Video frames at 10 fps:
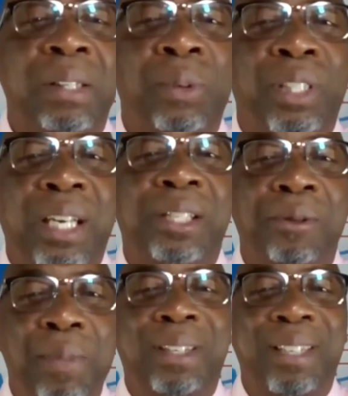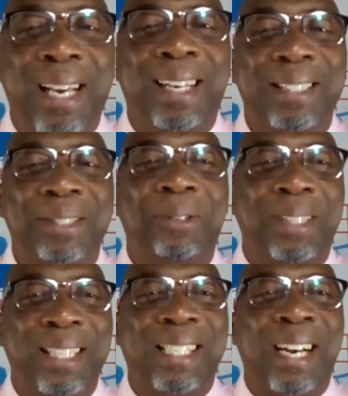We just meet here to
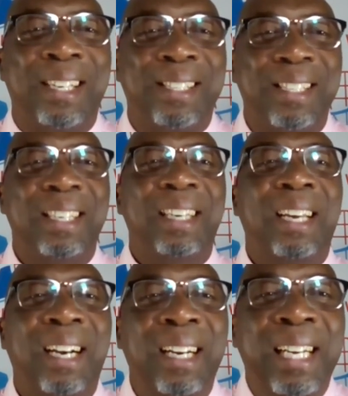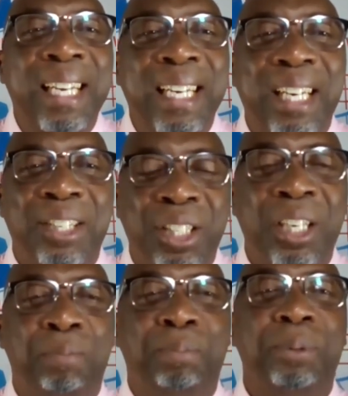discuss
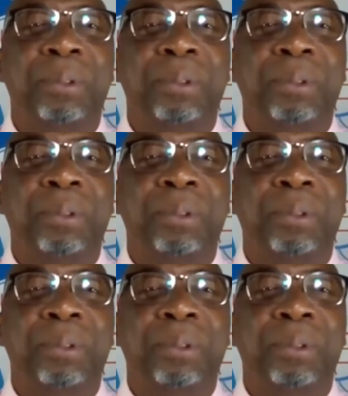leadership.